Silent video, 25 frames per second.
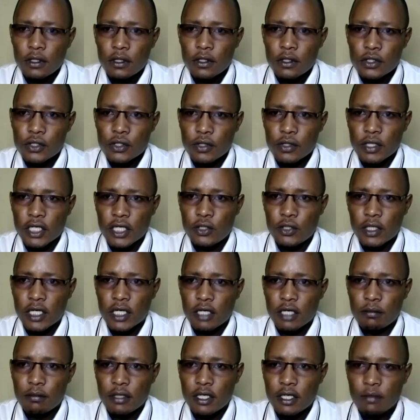so that you
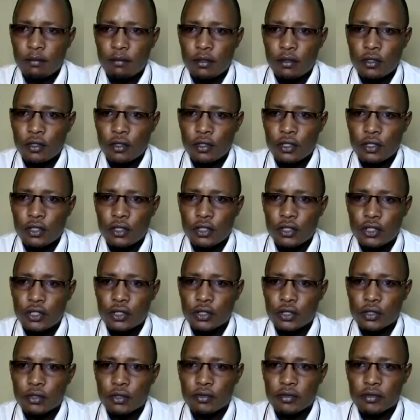can be able
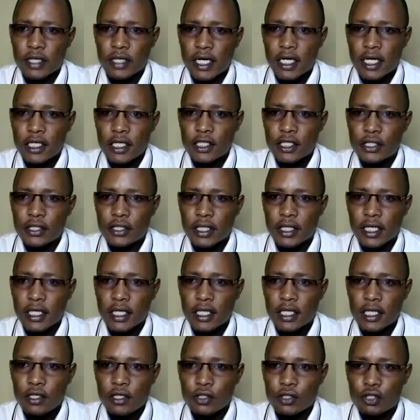to run
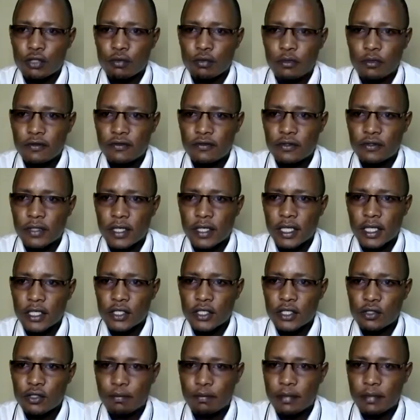together or to move together.
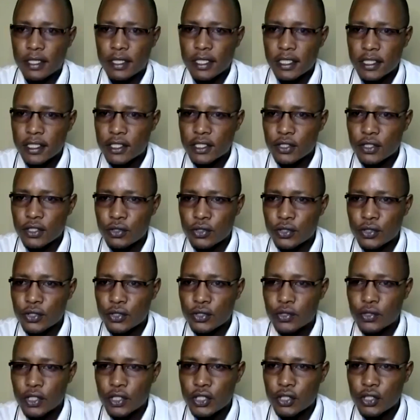So please, you
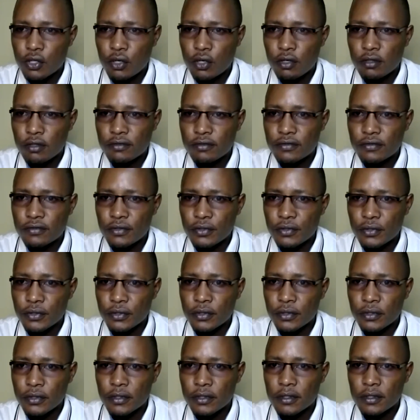switch off
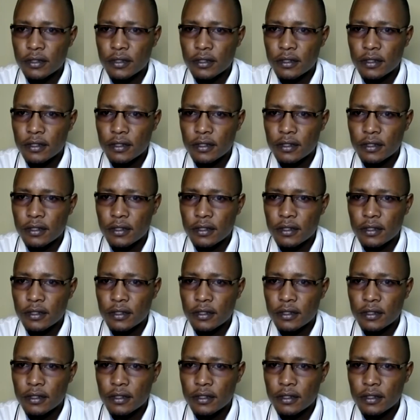your